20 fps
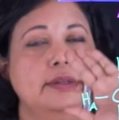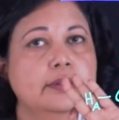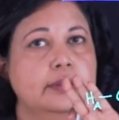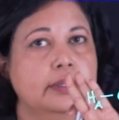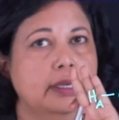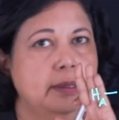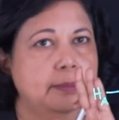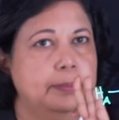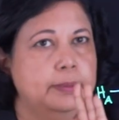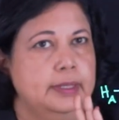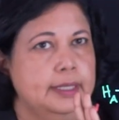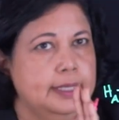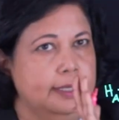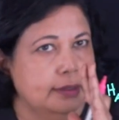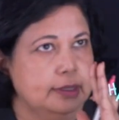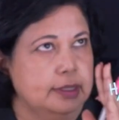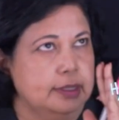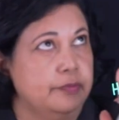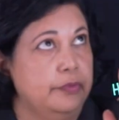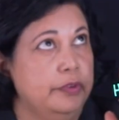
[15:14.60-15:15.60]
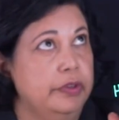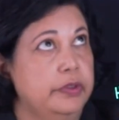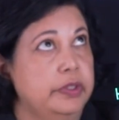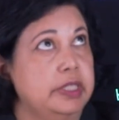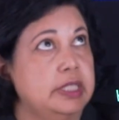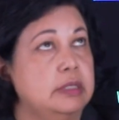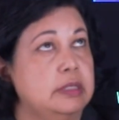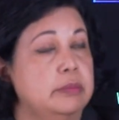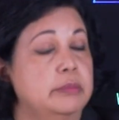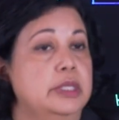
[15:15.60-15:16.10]
coupling, the very
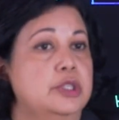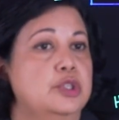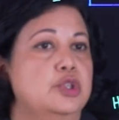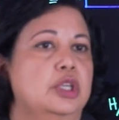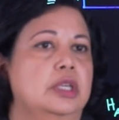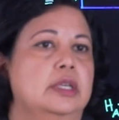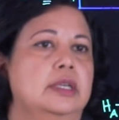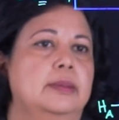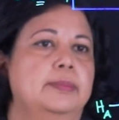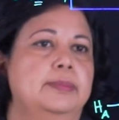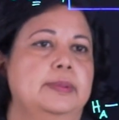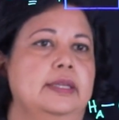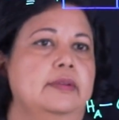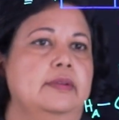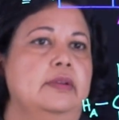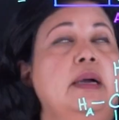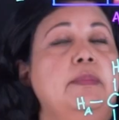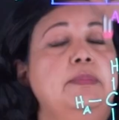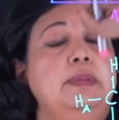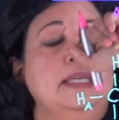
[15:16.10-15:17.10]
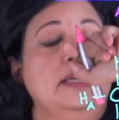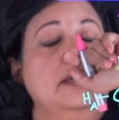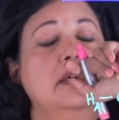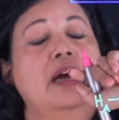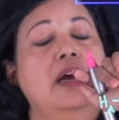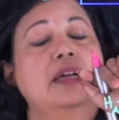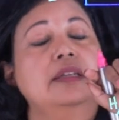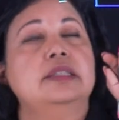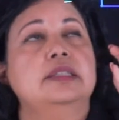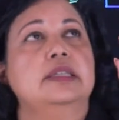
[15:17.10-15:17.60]
symmetric coupling. Coupling
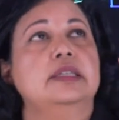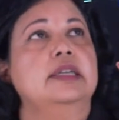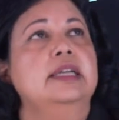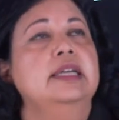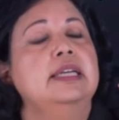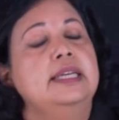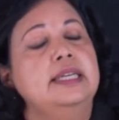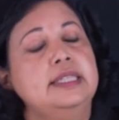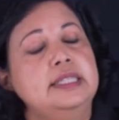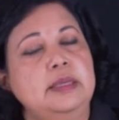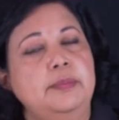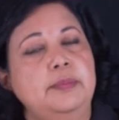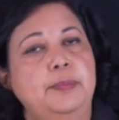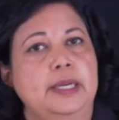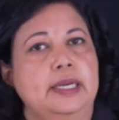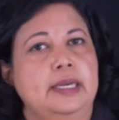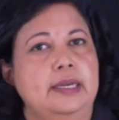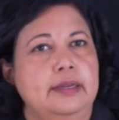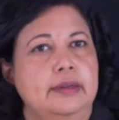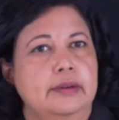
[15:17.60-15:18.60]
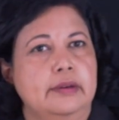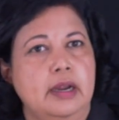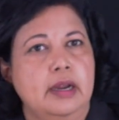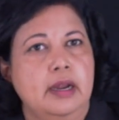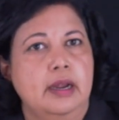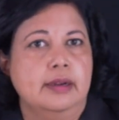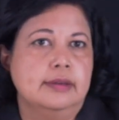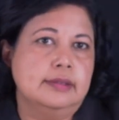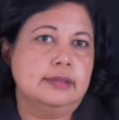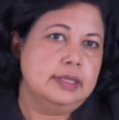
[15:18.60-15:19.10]
constant is typically
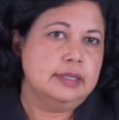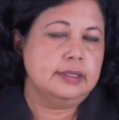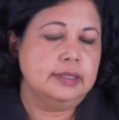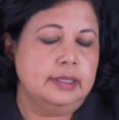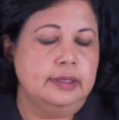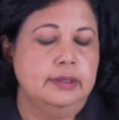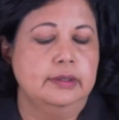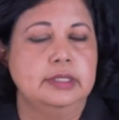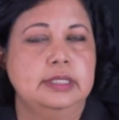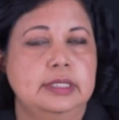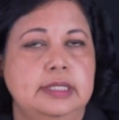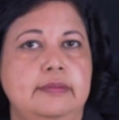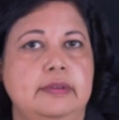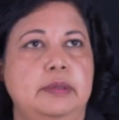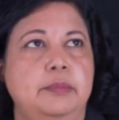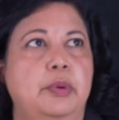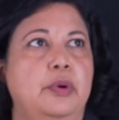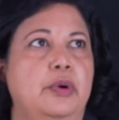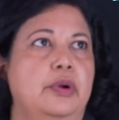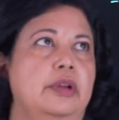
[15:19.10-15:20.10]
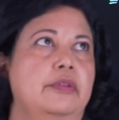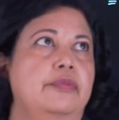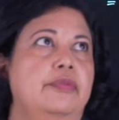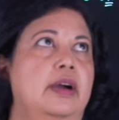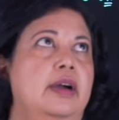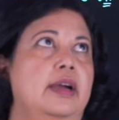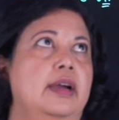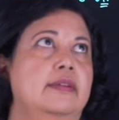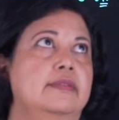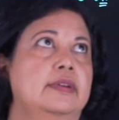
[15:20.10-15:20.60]
around,
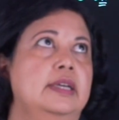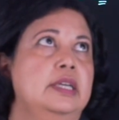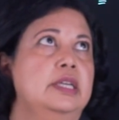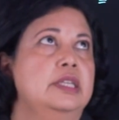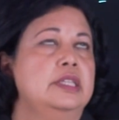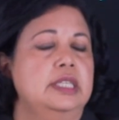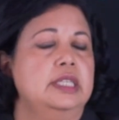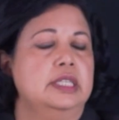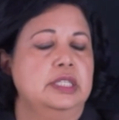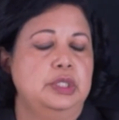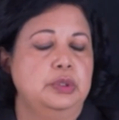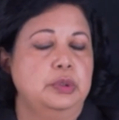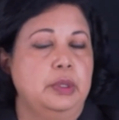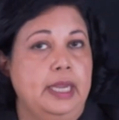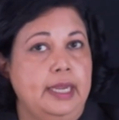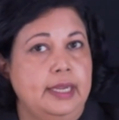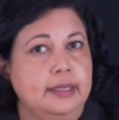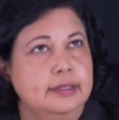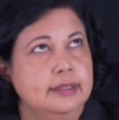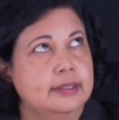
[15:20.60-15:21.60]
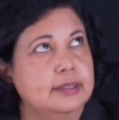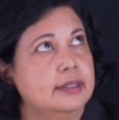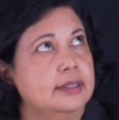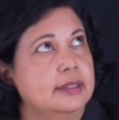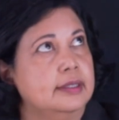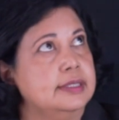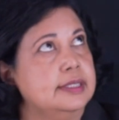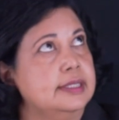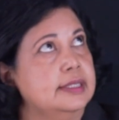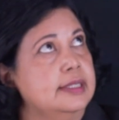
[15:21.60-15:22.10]
7.5, 6 to 8
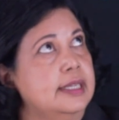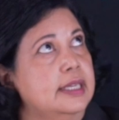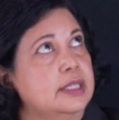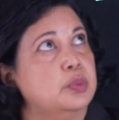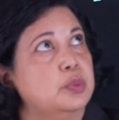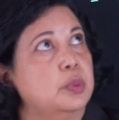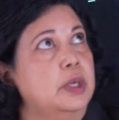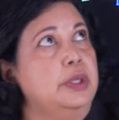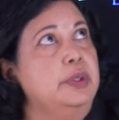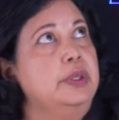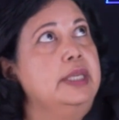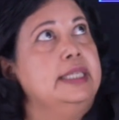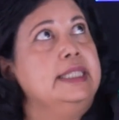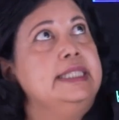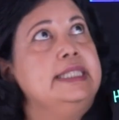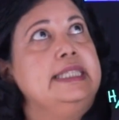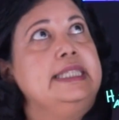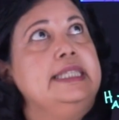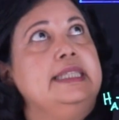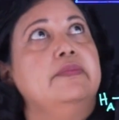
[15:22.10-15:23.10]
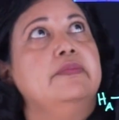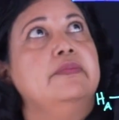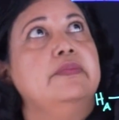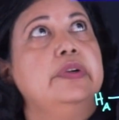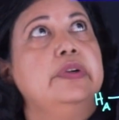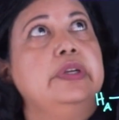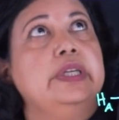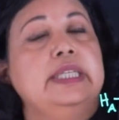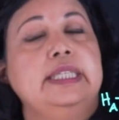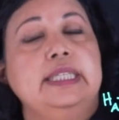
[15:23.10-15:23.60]
hertz. That's why you can see them
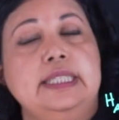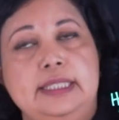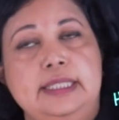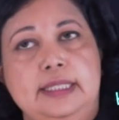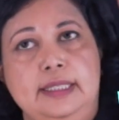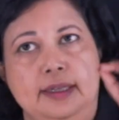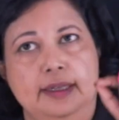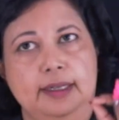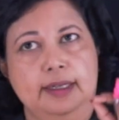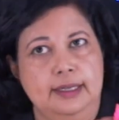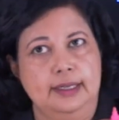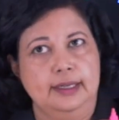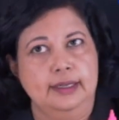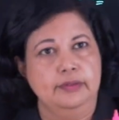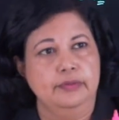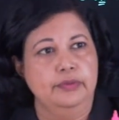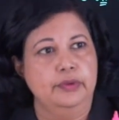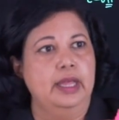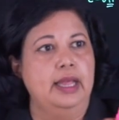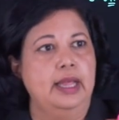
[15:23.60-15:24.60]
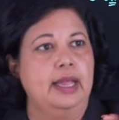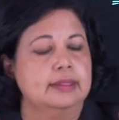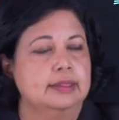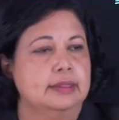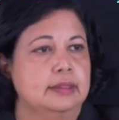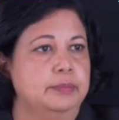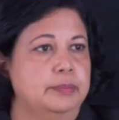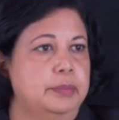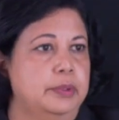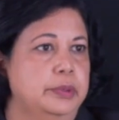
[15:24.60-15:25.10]
very distinctly for
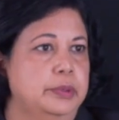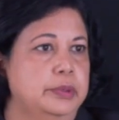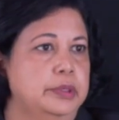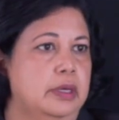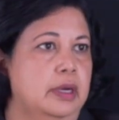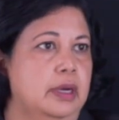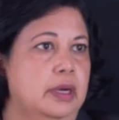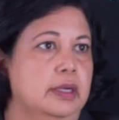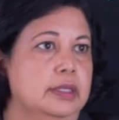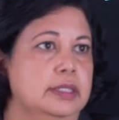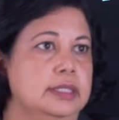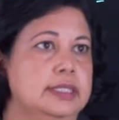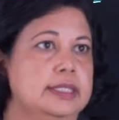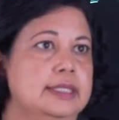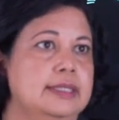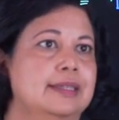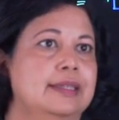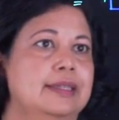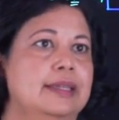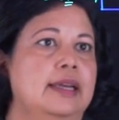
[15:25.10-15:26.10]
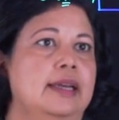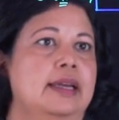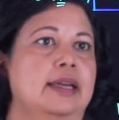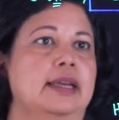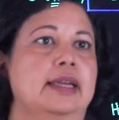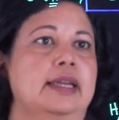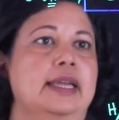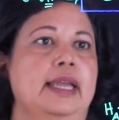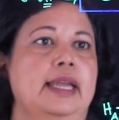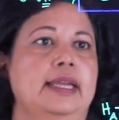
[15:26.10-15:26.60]
alkyl protons.
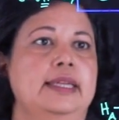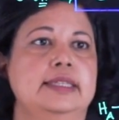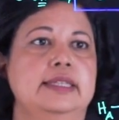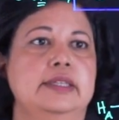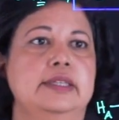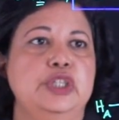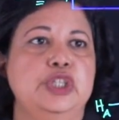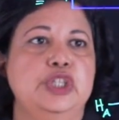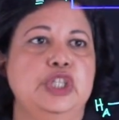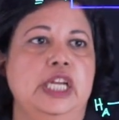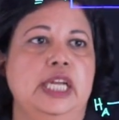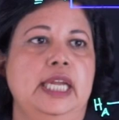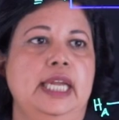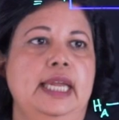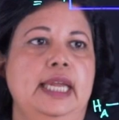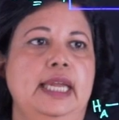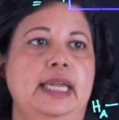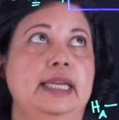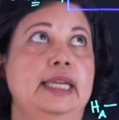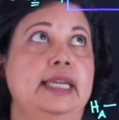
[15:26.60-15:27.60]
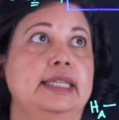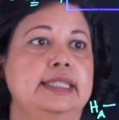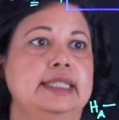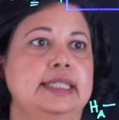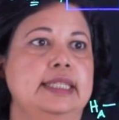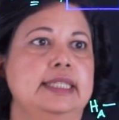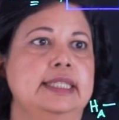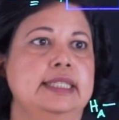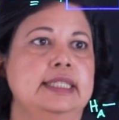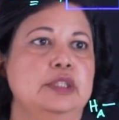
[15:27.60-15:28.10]
Okay, so J, let's
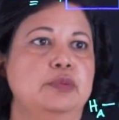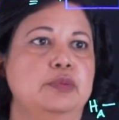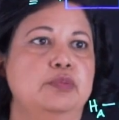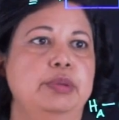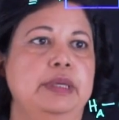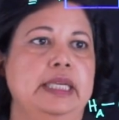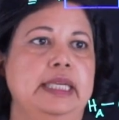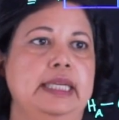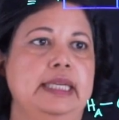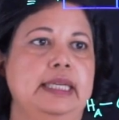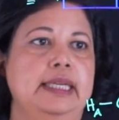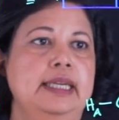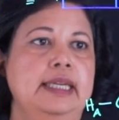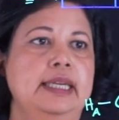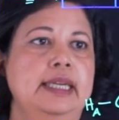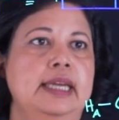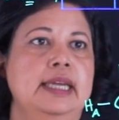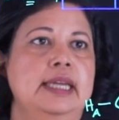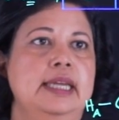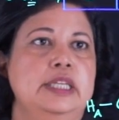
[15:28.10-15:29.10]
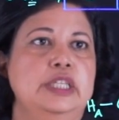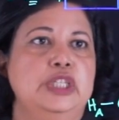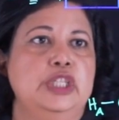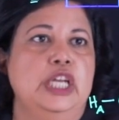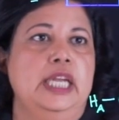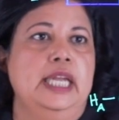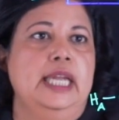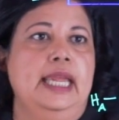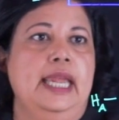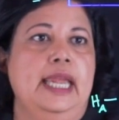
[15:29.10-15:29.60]
say this is B,
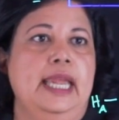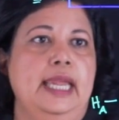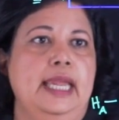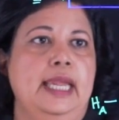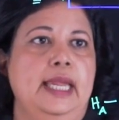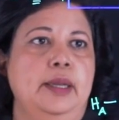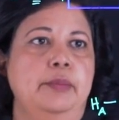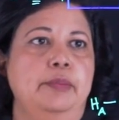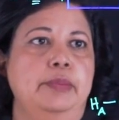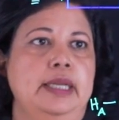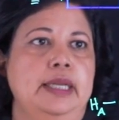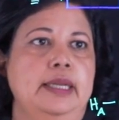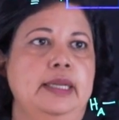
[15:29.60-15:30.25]
JAB